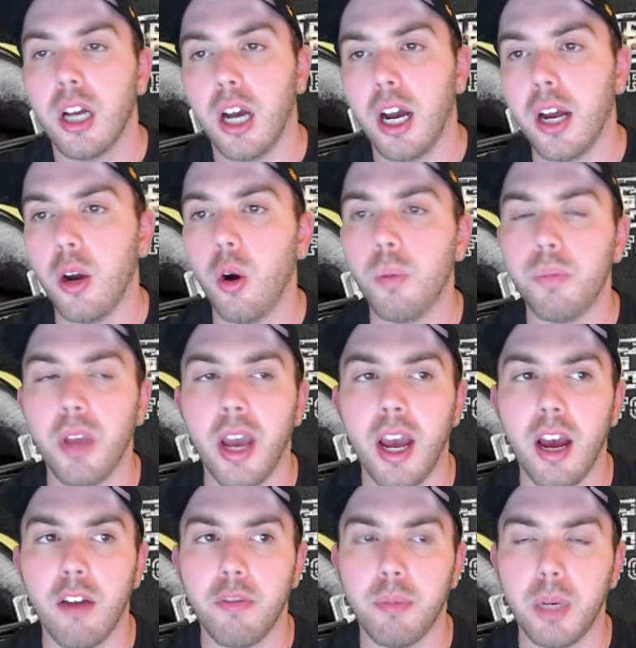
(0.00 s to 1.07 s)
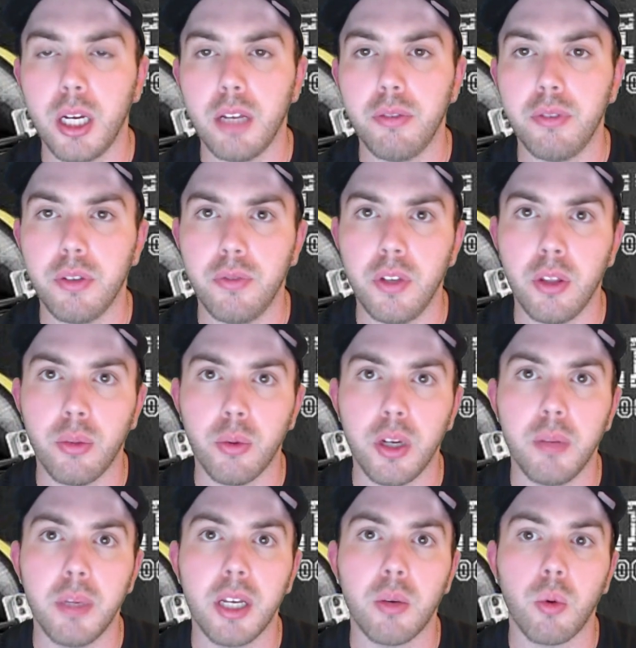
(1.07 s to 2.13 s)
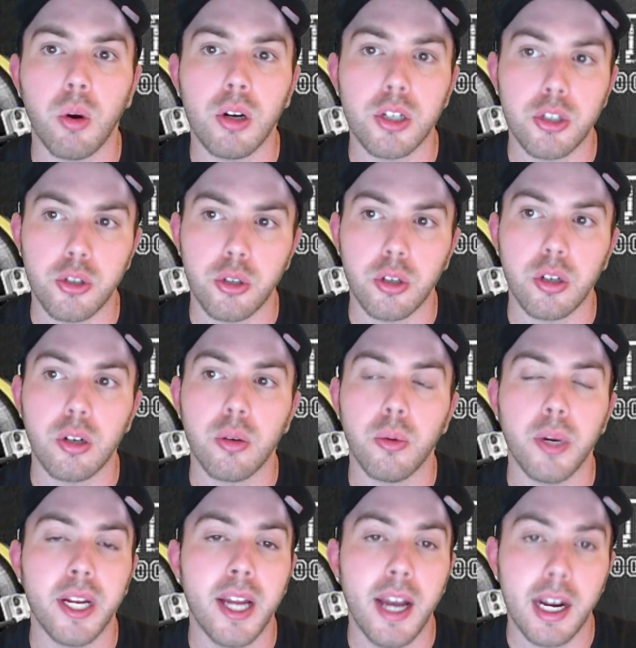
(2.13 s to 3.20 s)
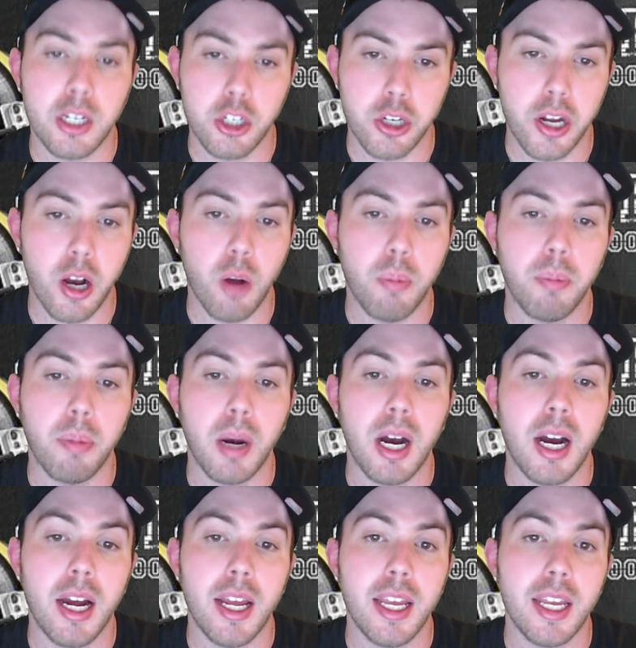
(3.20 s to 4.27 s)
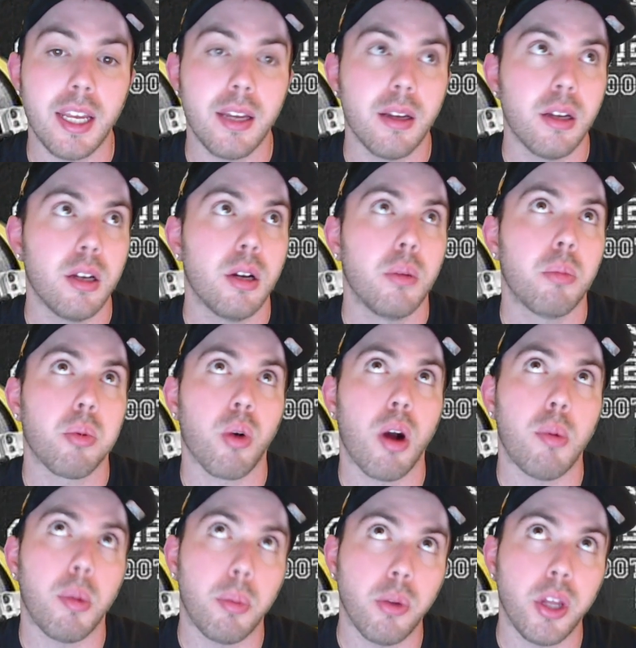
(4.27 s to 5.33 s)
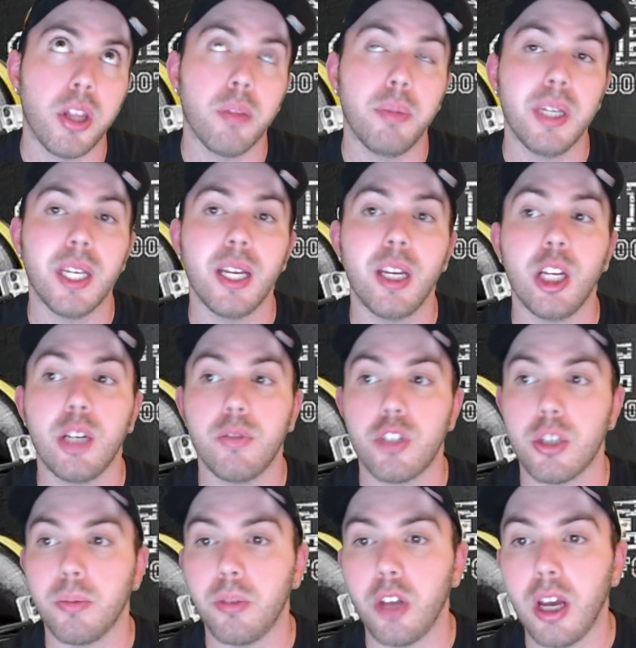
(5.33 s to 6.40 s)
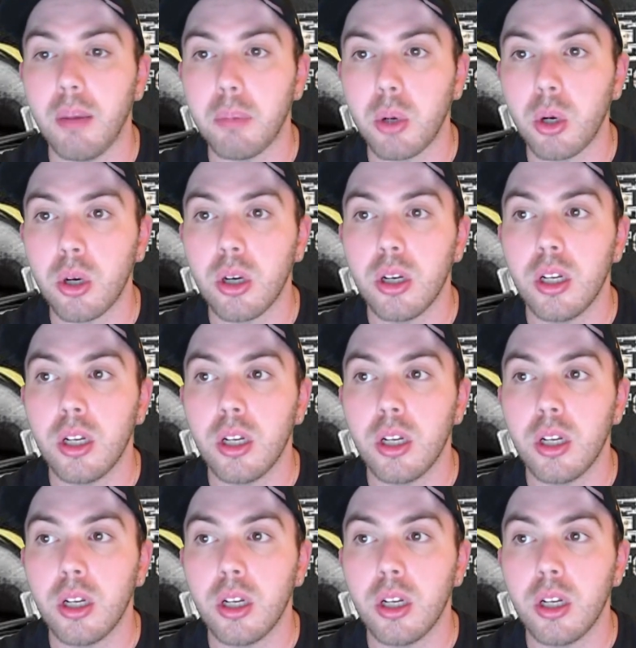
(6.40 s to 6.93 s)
I hope to have my 53-man roster reaction out by probably the beginning of September.